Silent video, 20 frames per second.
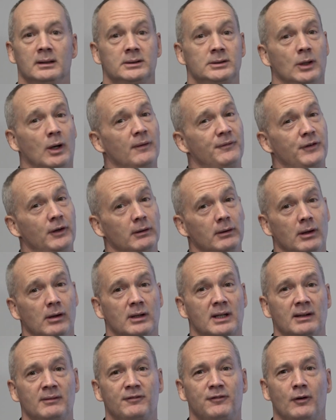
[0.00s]
So if you're
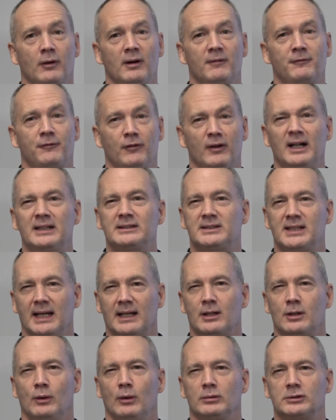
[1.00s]
looking for a fridge
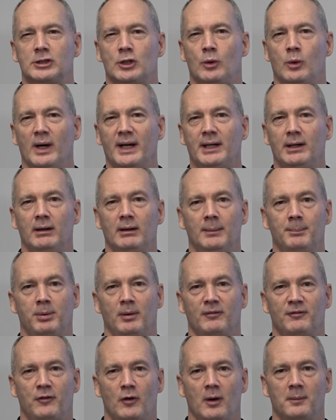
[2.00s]
that cools quicker and
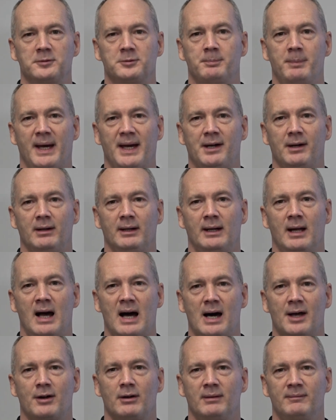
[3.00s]
performs better in
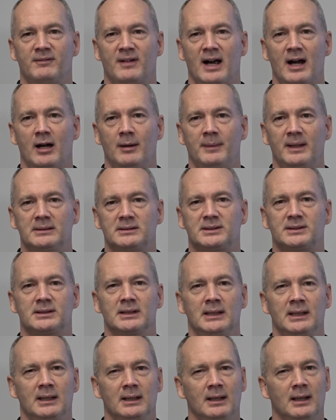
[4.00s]
hotter environments,
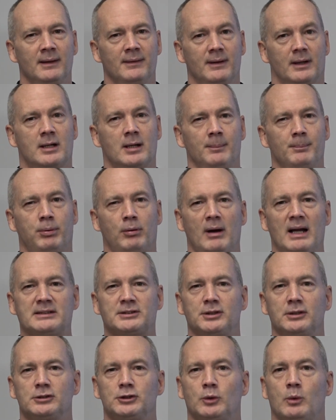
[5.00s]
the
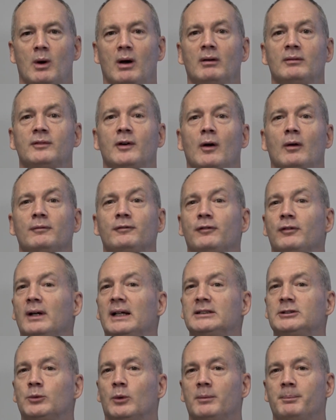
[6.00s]
compressor 12-volt
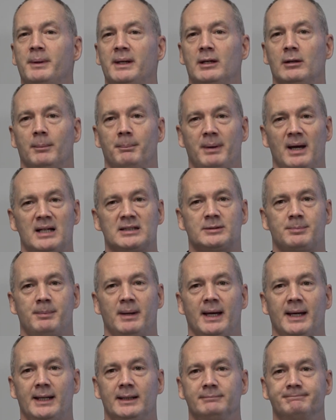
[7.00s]
fridge would be your best
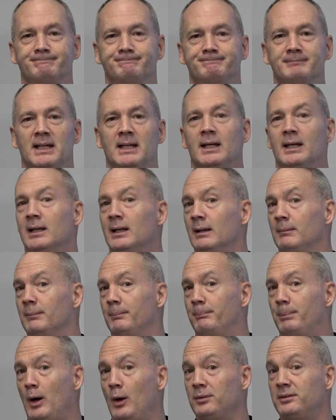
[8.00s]
bet.
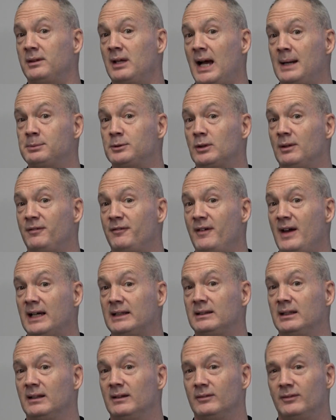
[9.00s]
Both types are
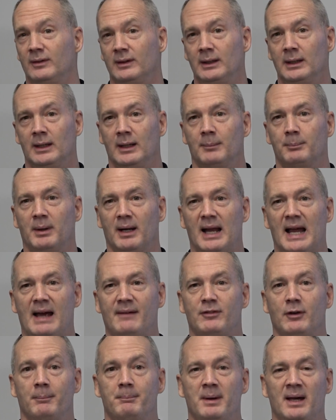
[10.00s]
effective, but
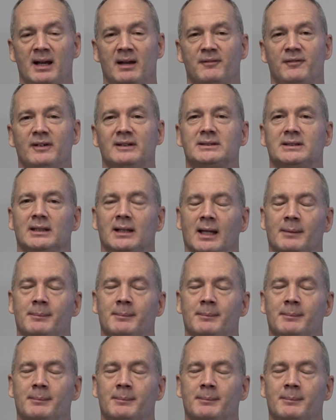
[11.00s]
have their benefits and